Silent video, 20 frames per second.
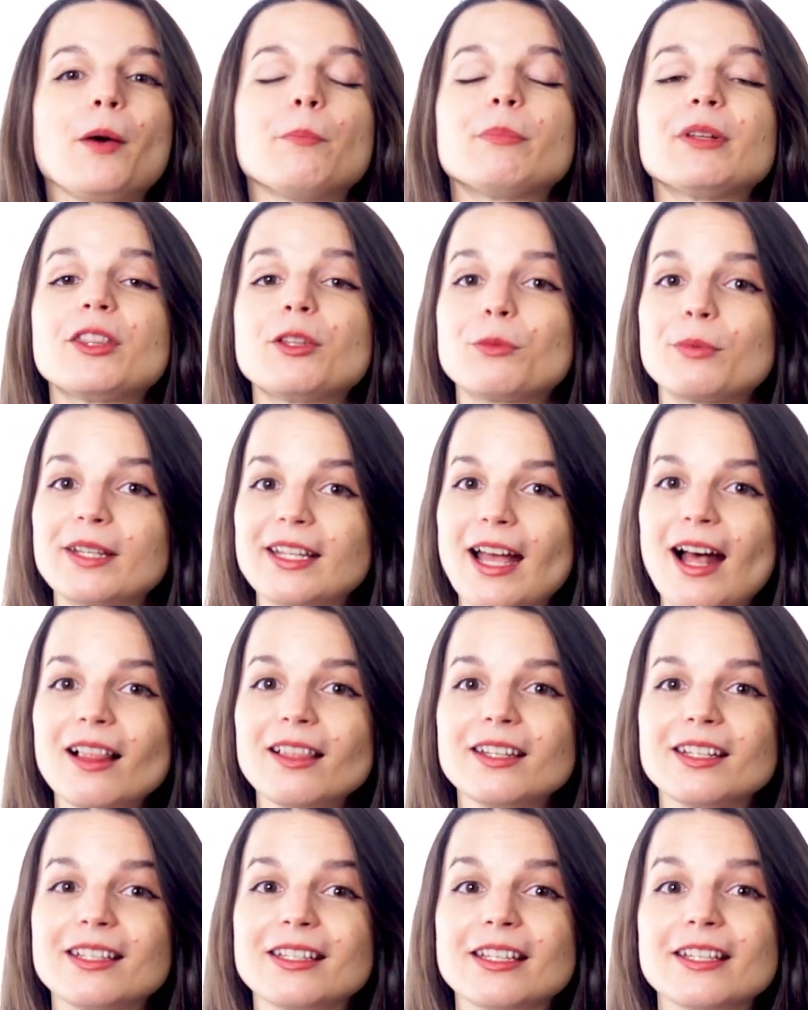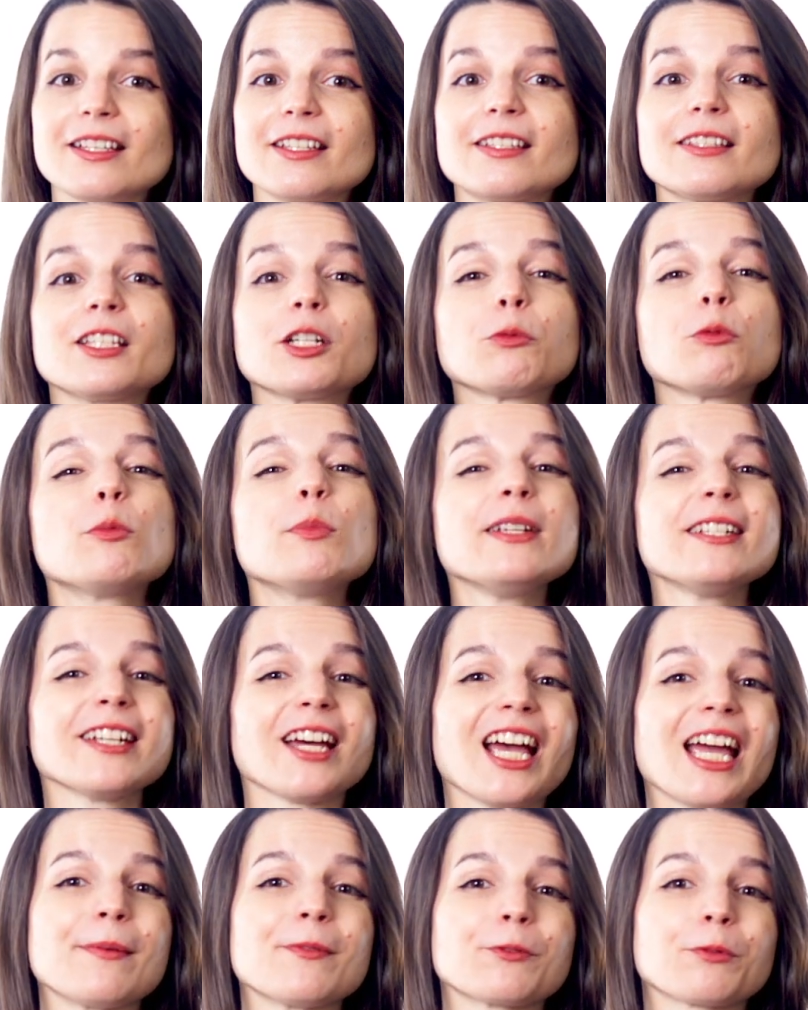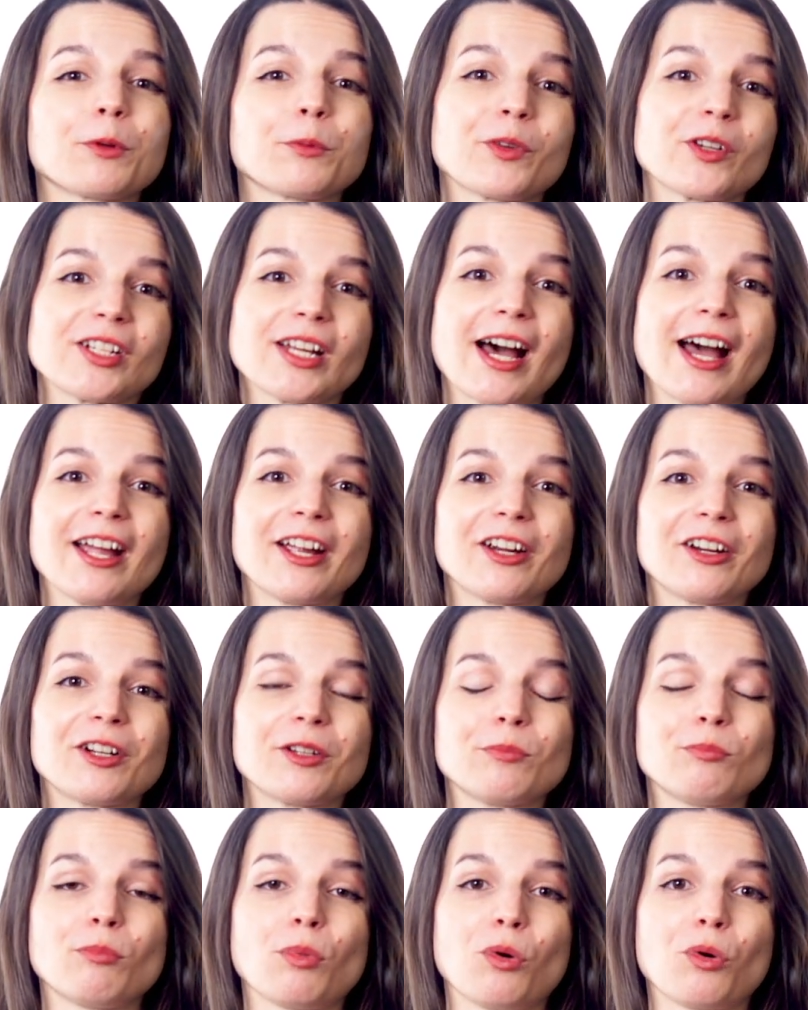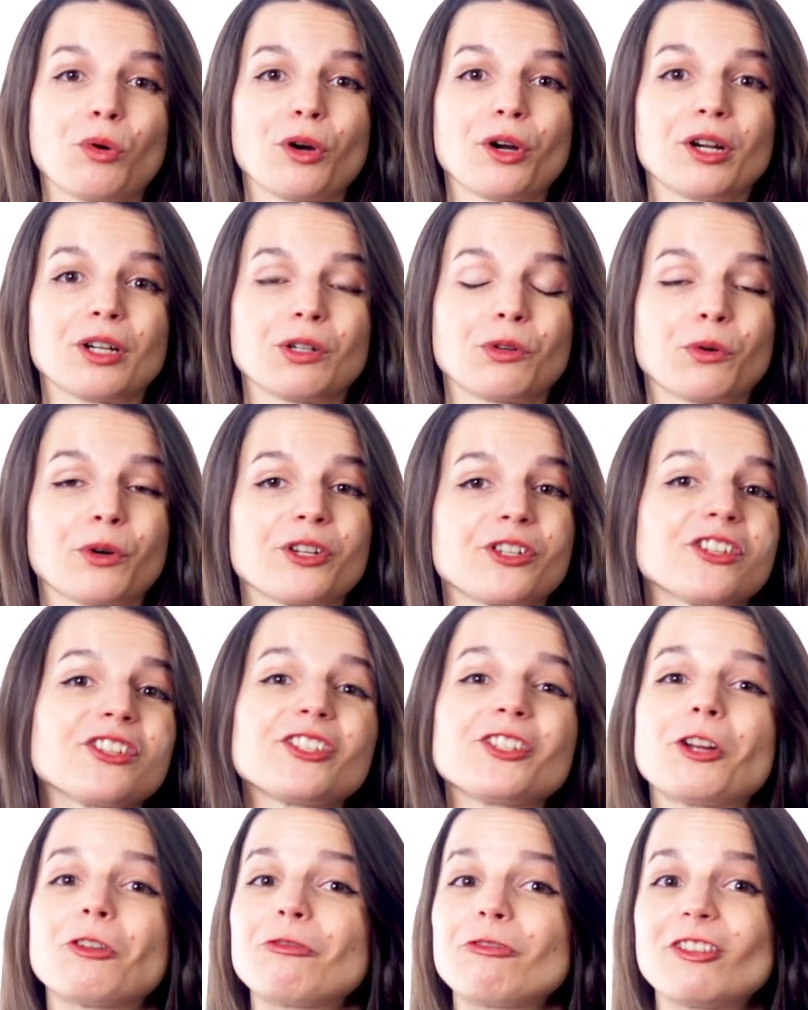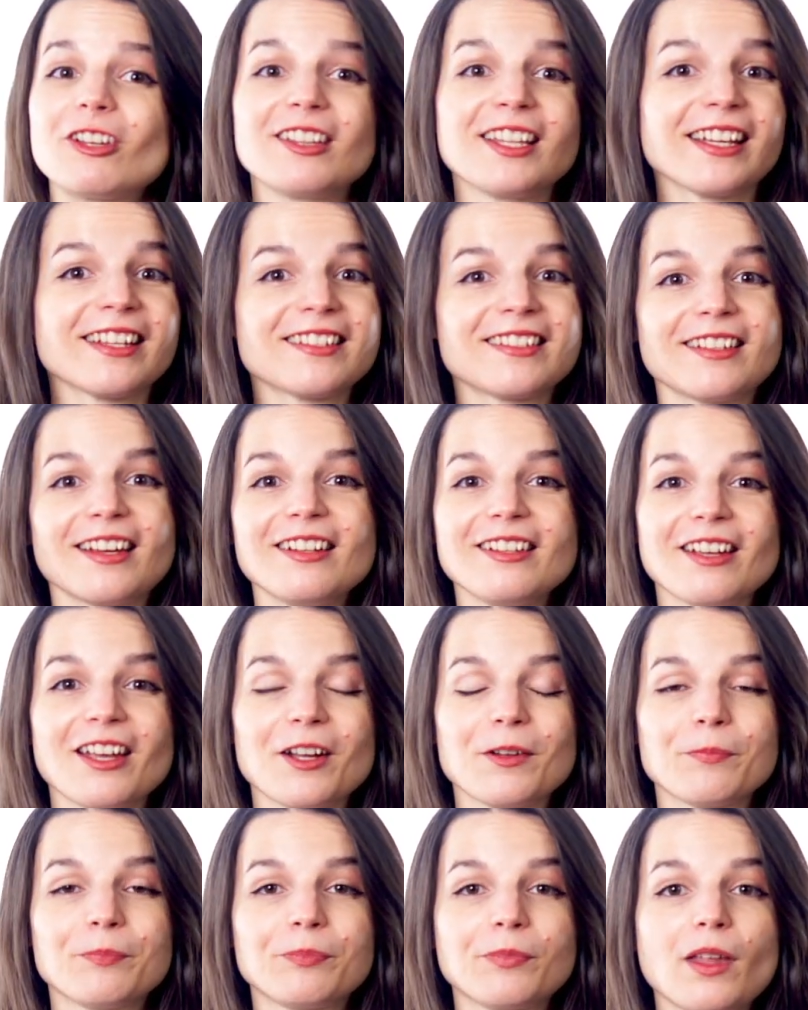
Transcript: But the reality is, there will be times when we're tired, bored, or just don't feel like studying.